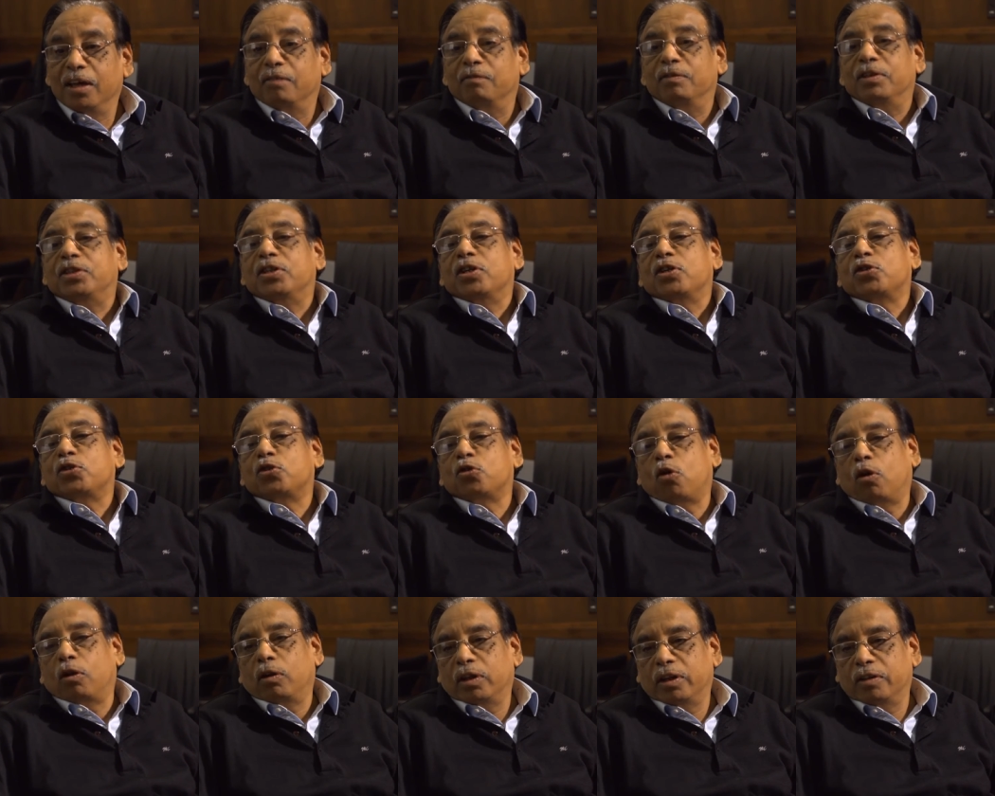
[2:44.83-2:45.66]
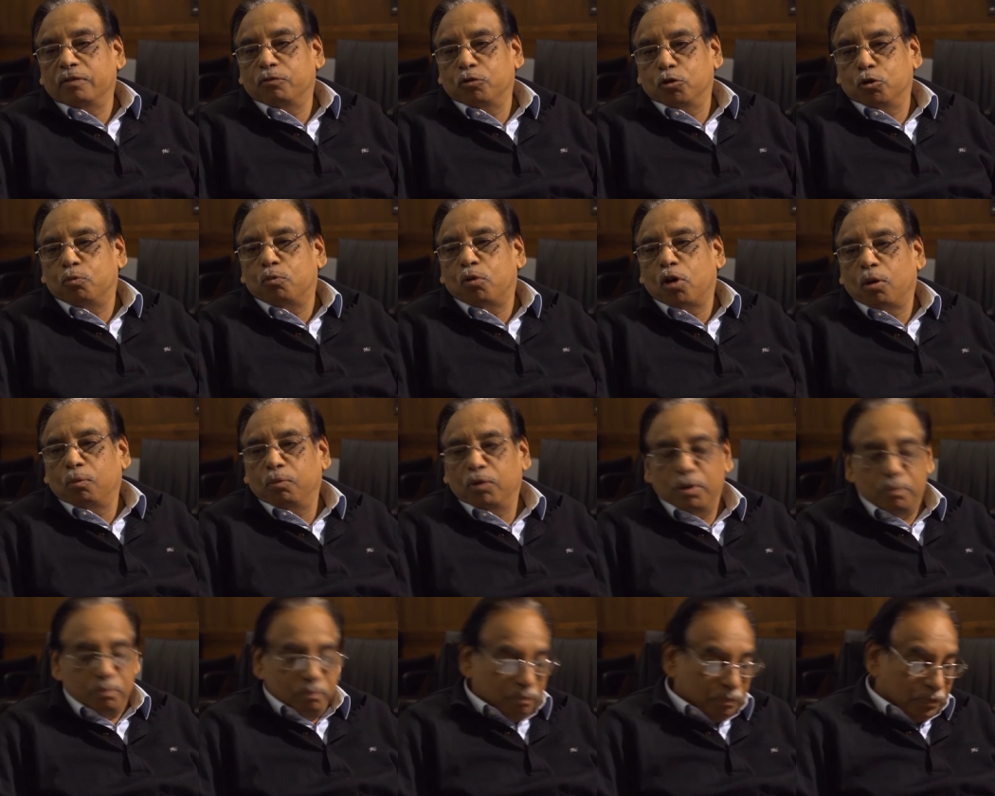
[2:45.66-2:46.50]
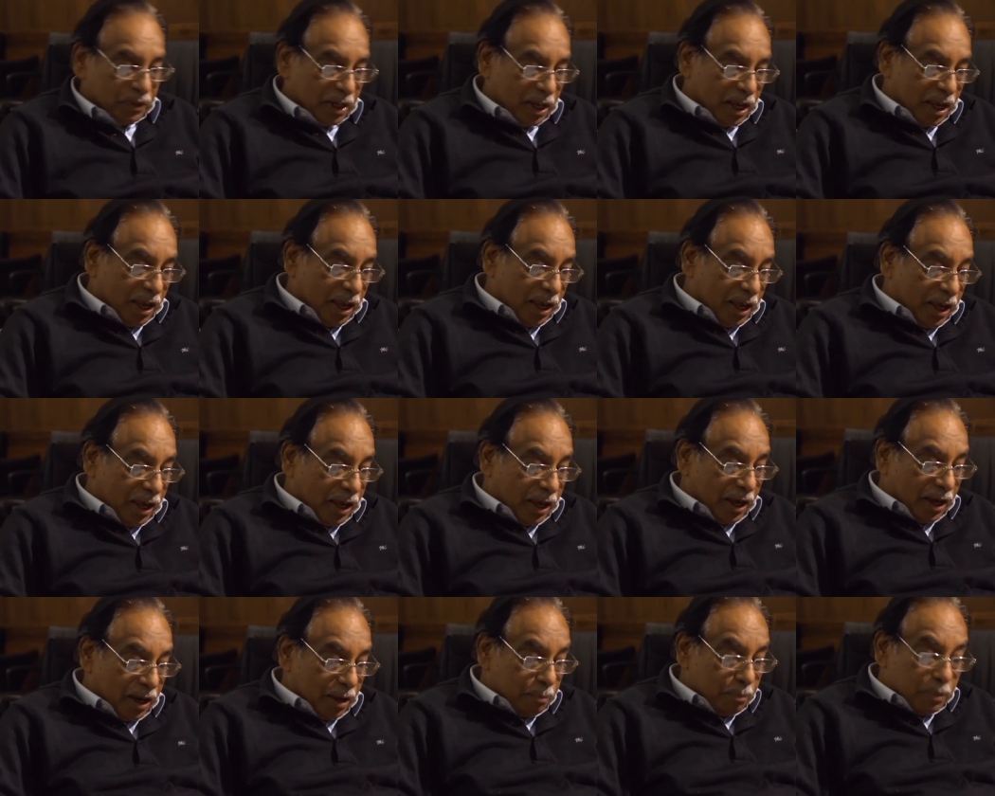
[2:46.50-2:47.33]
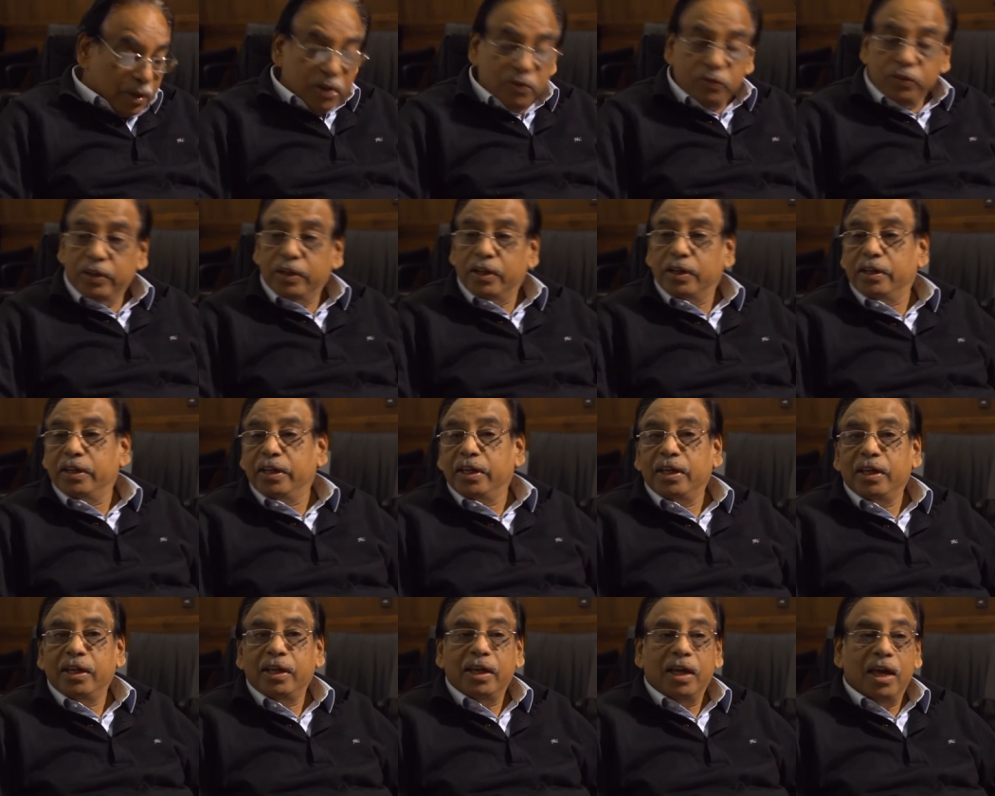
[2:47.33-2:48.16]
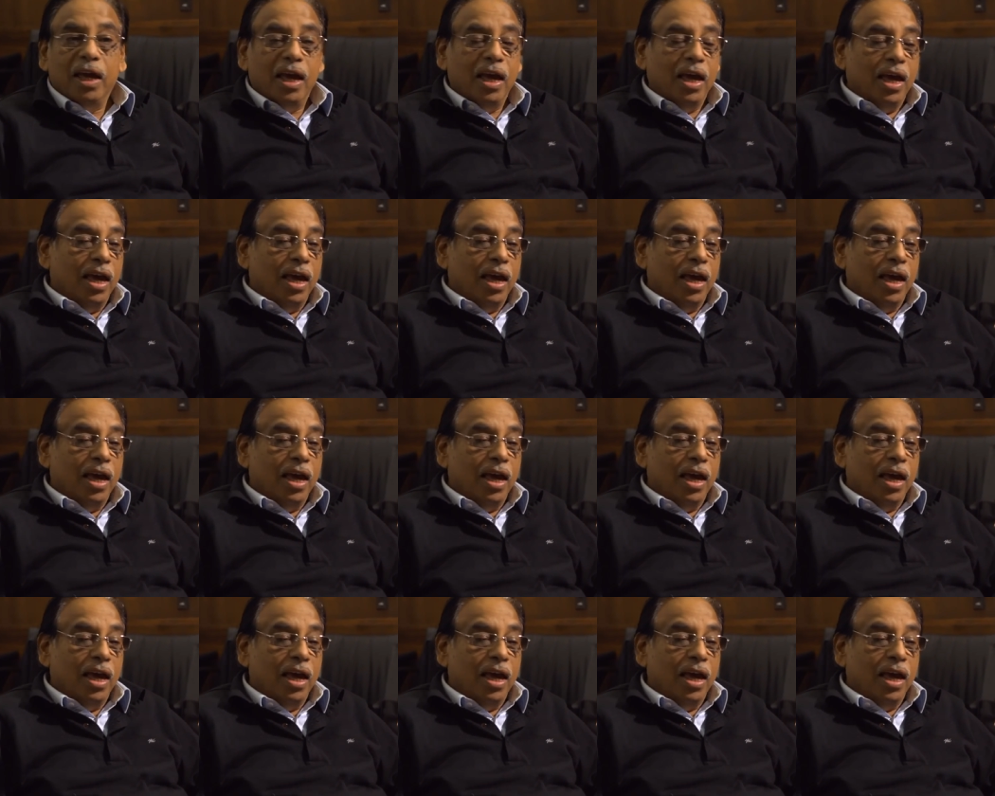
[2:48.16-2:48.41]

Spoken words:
which has solved the food problem. Basically,